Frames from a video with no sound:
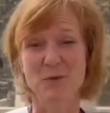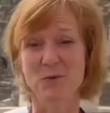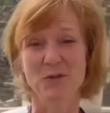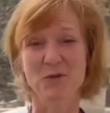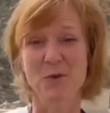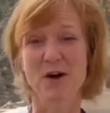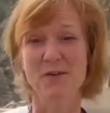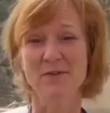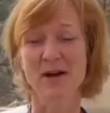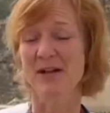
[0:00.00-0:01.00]
which were the
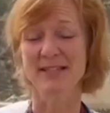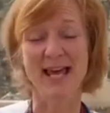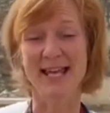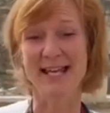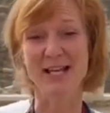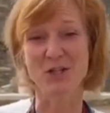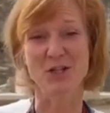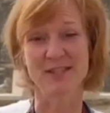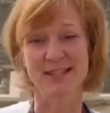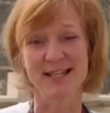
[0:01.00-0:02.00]
12, uh, 10
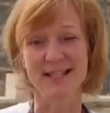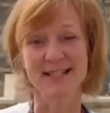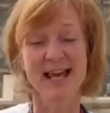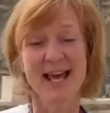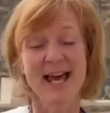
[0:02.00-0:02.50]
ancient cities.